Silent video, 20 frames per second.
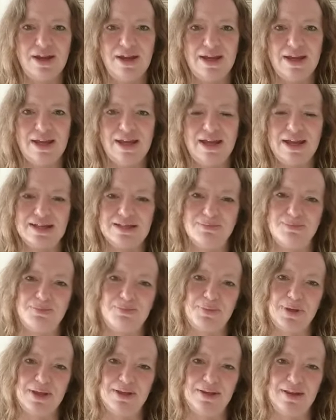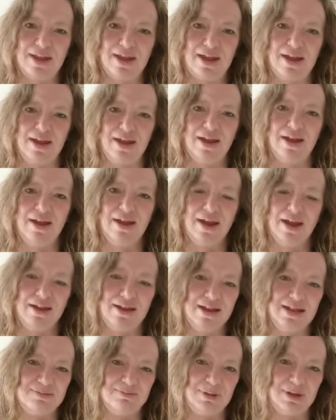He has been there
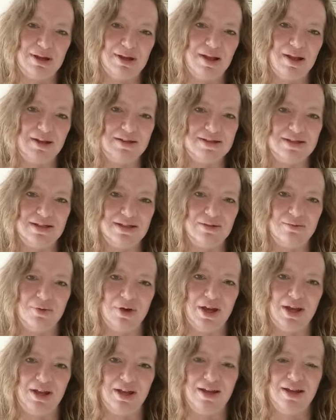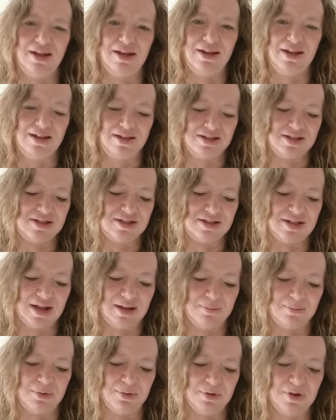and he's been lighting the way each
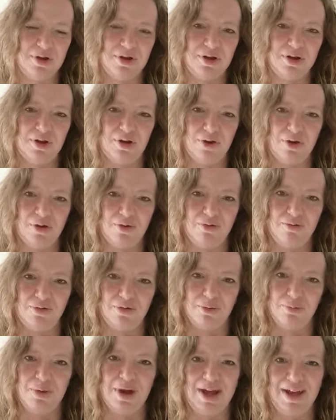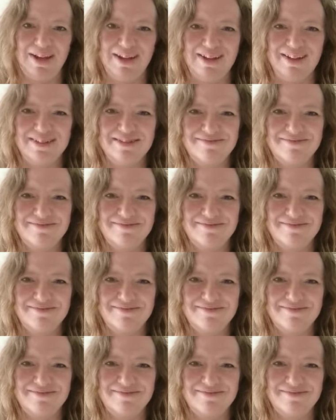step of the way.